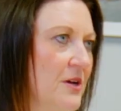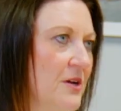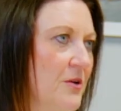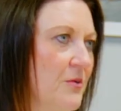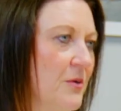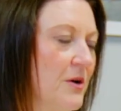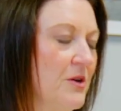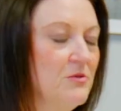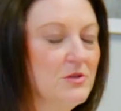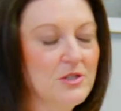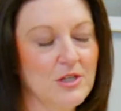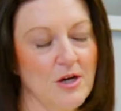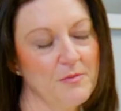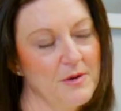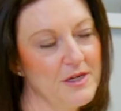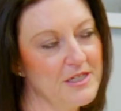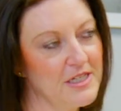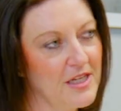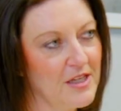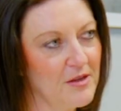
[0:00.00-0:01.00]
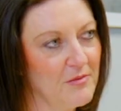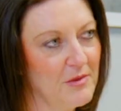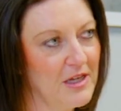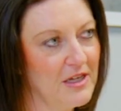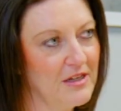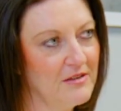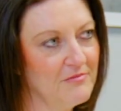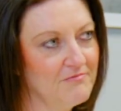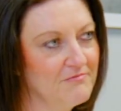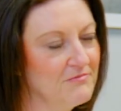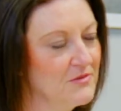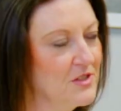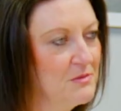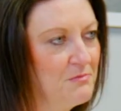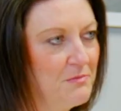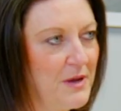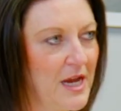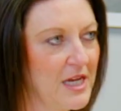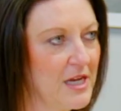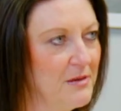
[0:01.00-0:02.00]
why don't you start by telling me,
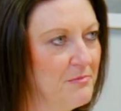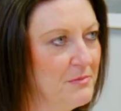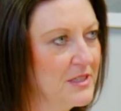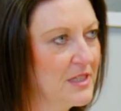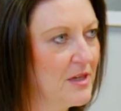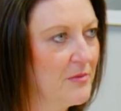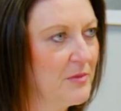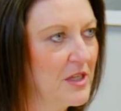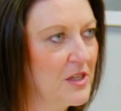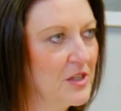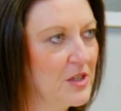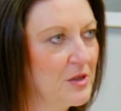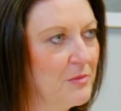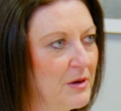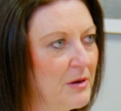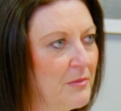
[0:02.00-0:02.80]
just back up and tell me a little